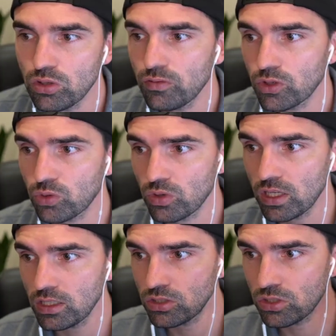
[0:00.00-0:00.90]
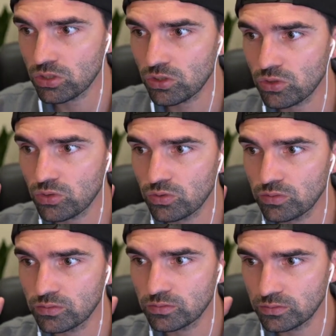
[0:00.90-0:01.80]
have agreed to
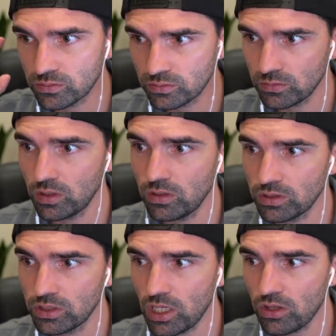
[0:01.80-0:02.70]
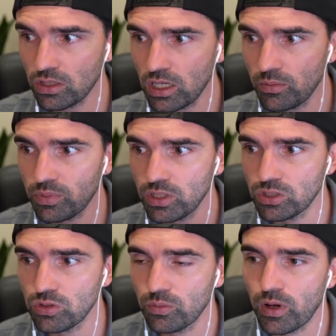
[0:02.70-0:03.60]
sell the company
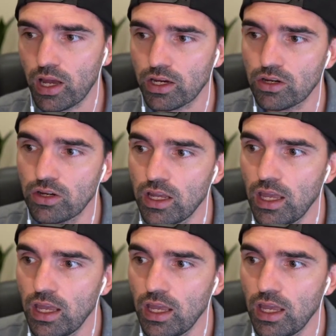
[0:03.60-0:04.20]
to a buyer,